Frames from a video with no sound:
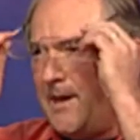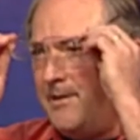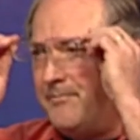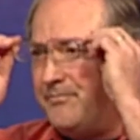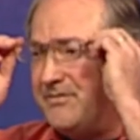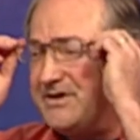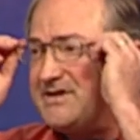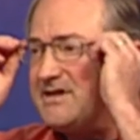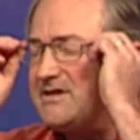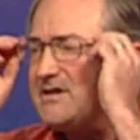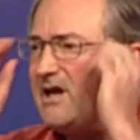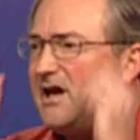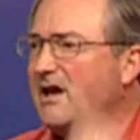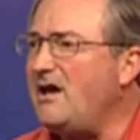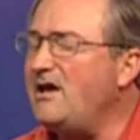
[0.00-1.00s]
This is a,
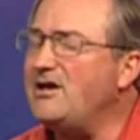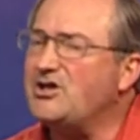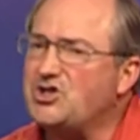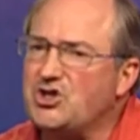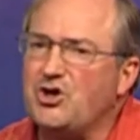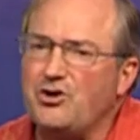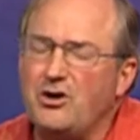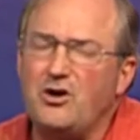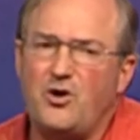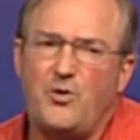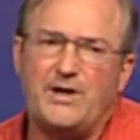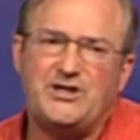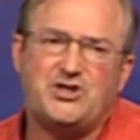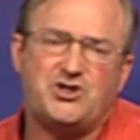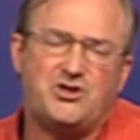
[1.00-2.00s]
an eternal
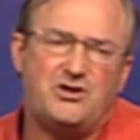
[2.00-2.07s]
question